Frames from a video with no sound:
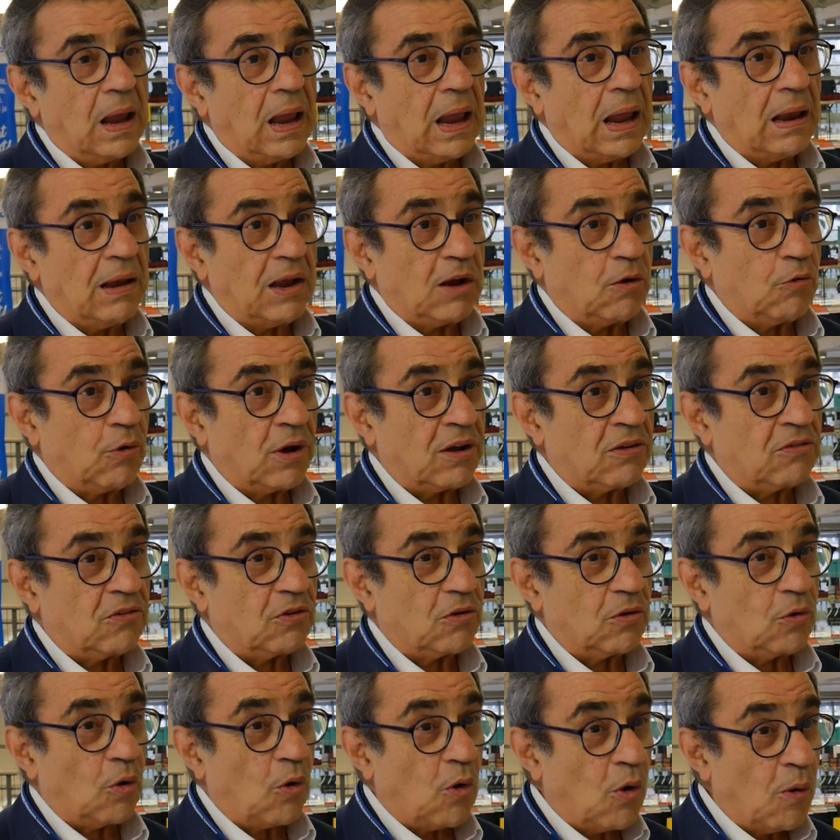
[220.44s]
and it
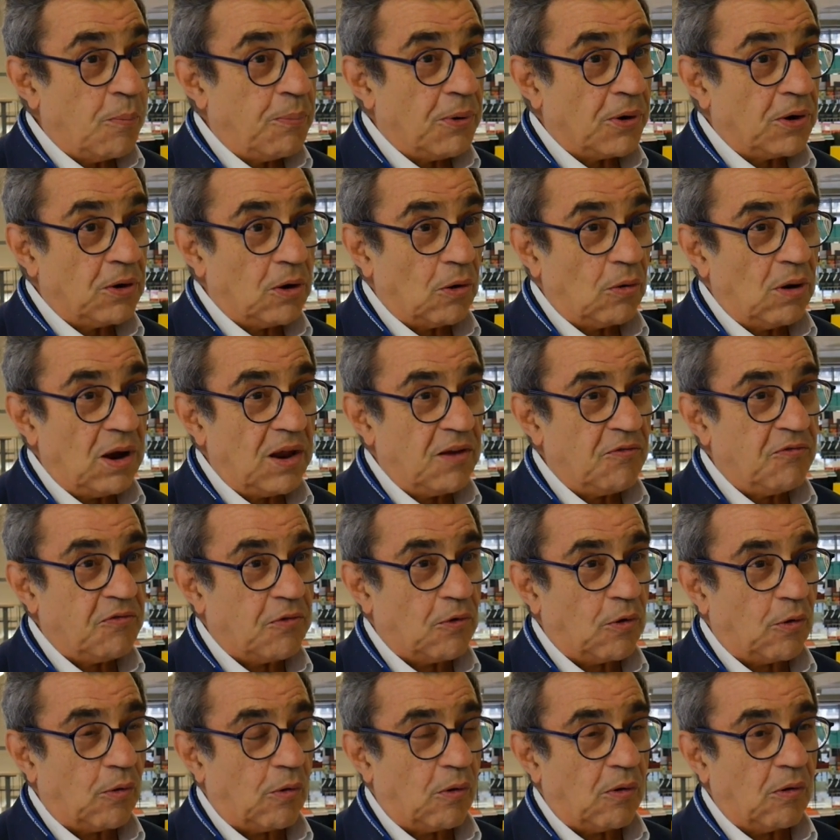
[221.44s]
was open only
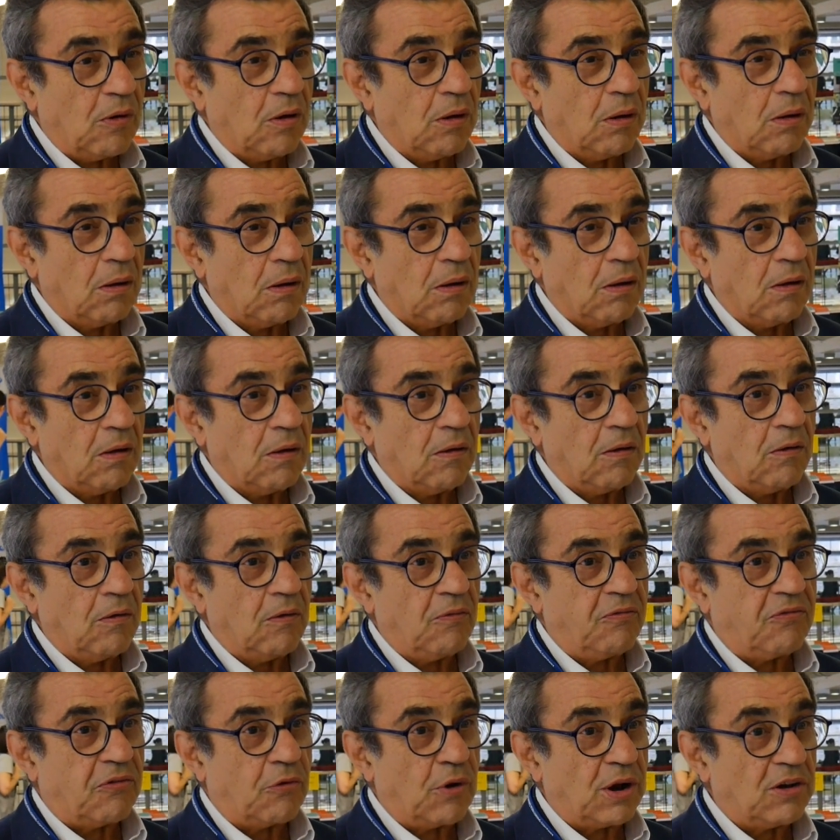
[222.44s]
for
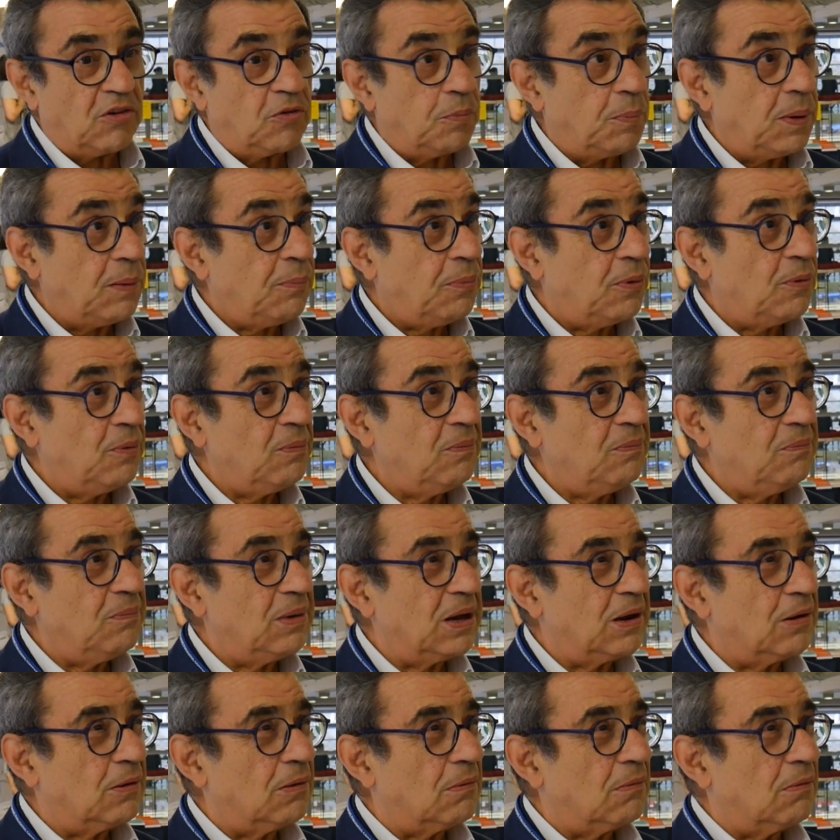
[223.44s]
uh, French people
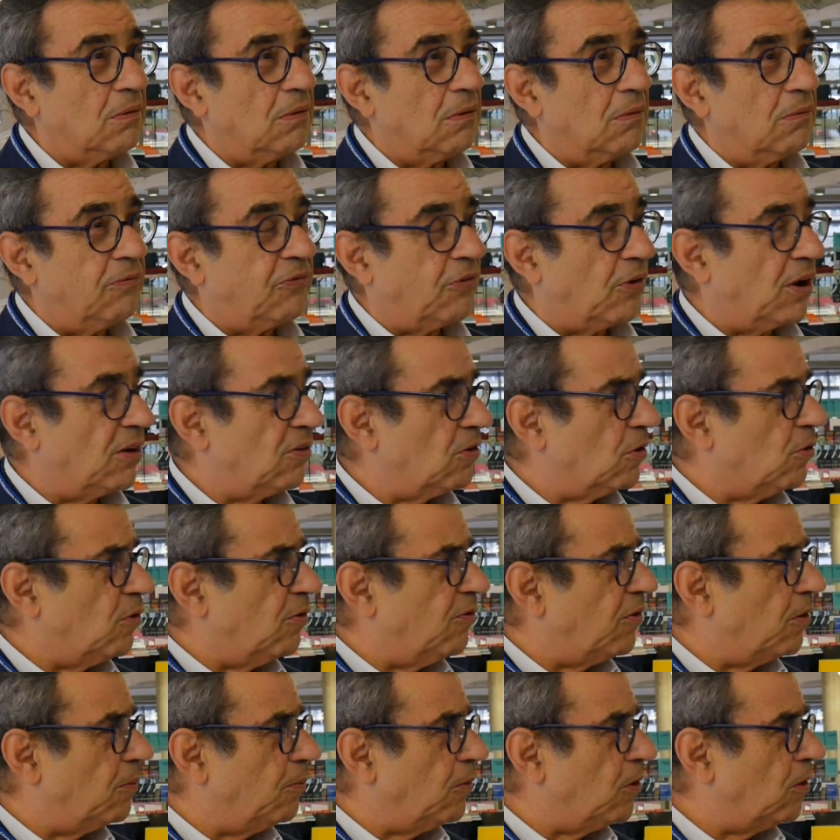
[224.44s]
because the French
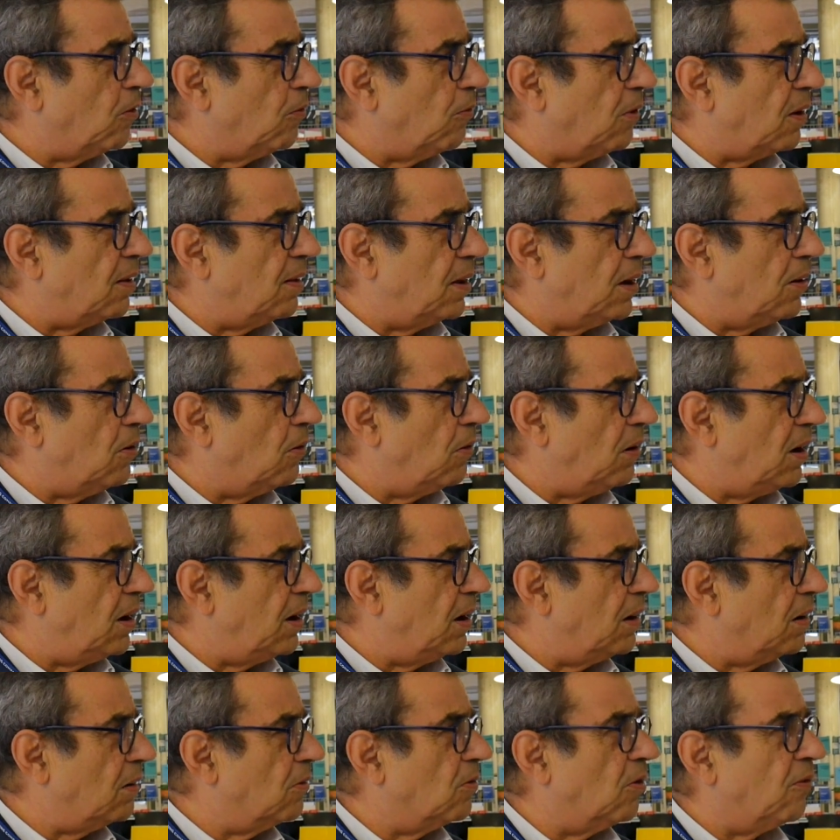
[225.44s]
government was the
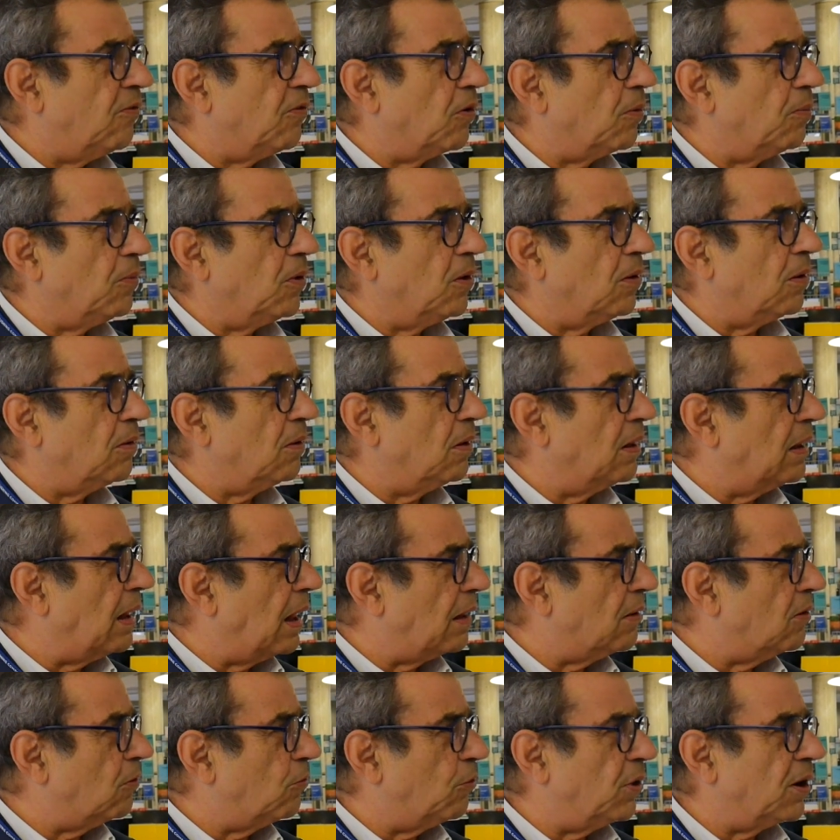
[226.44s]
only government
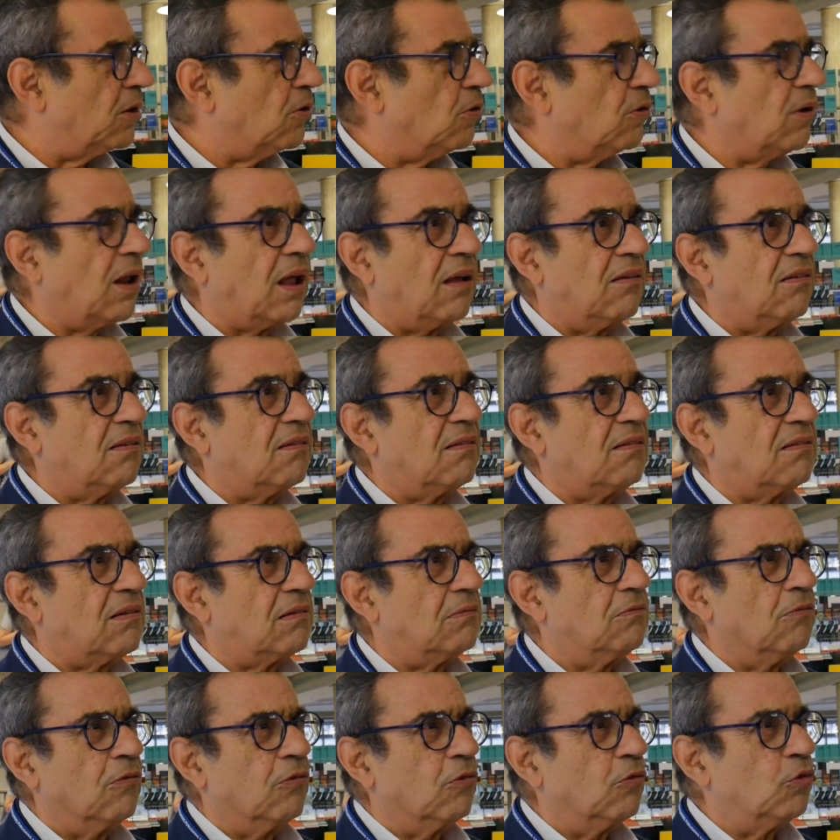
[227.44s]
that
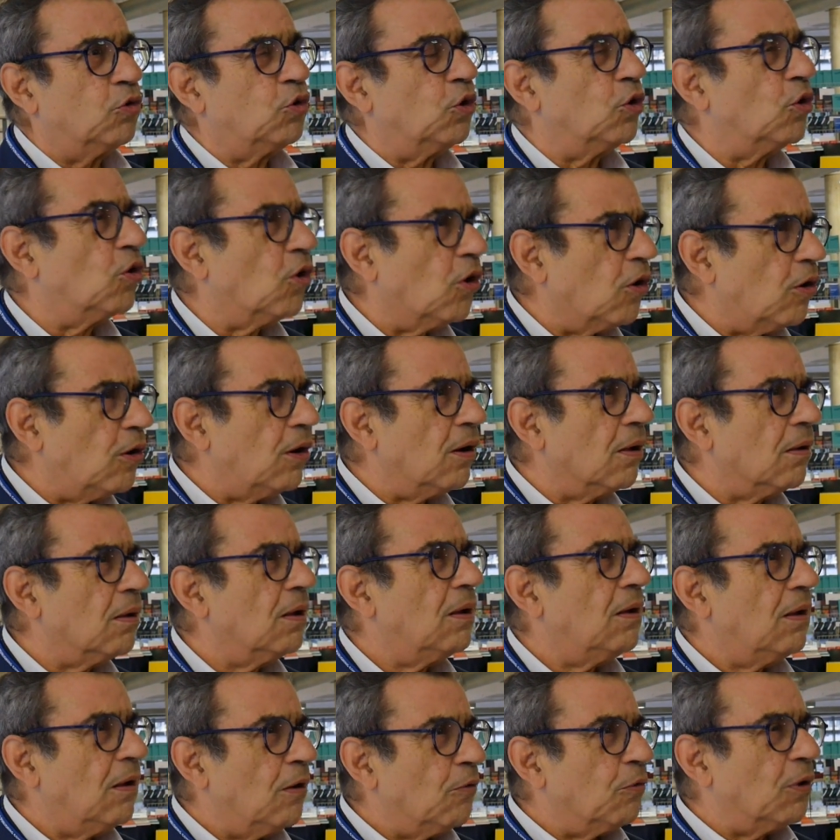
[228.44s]
recognized De Gaulle
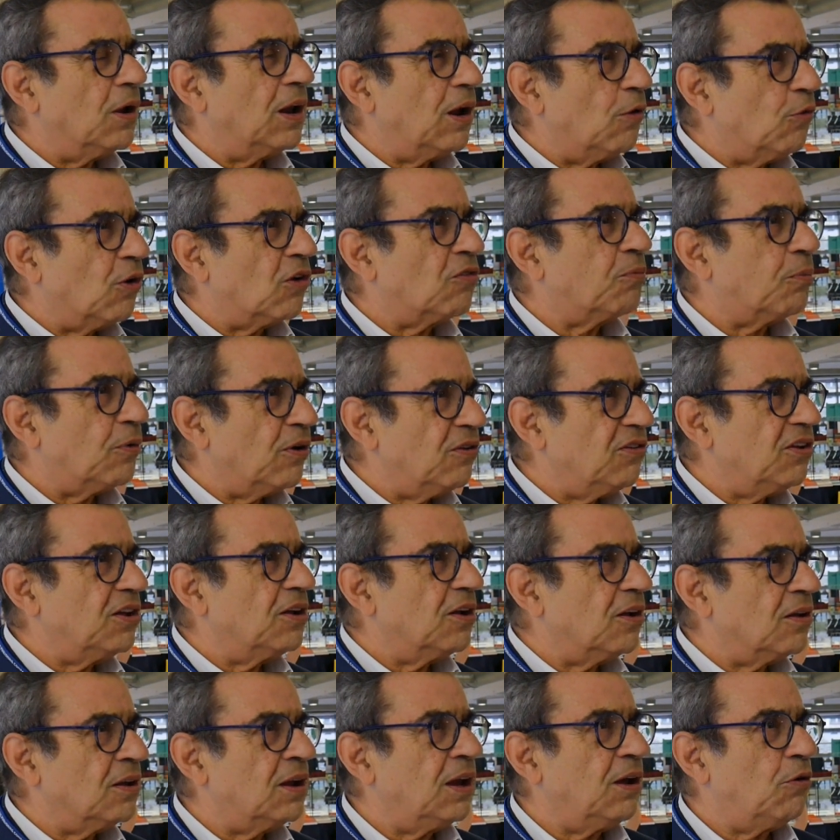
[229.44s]
when he was
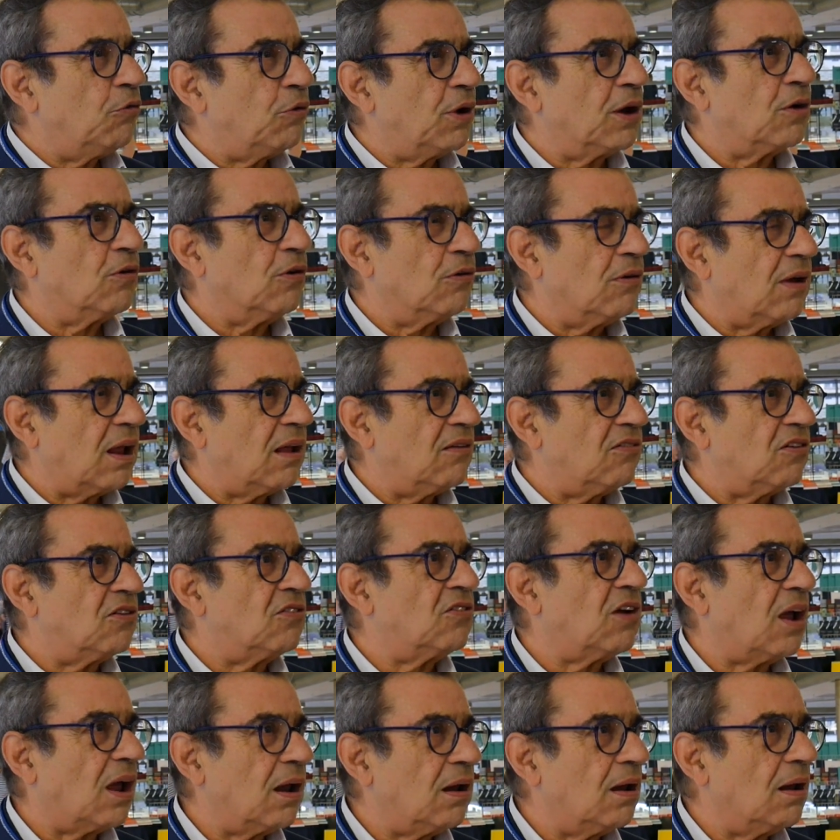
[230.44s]
president. He recognized
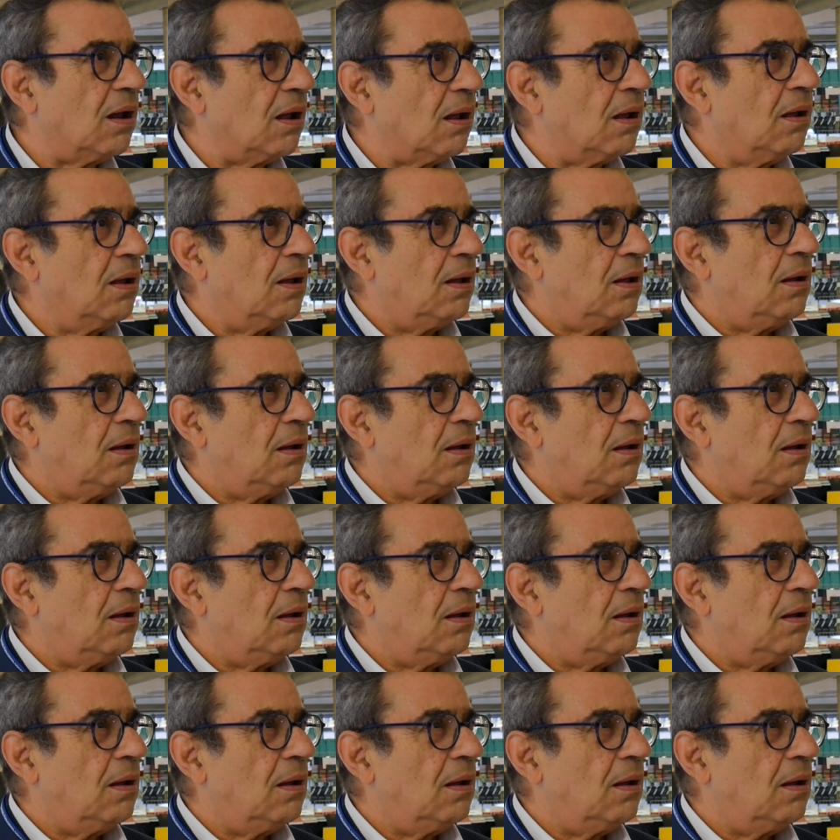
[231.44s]
China.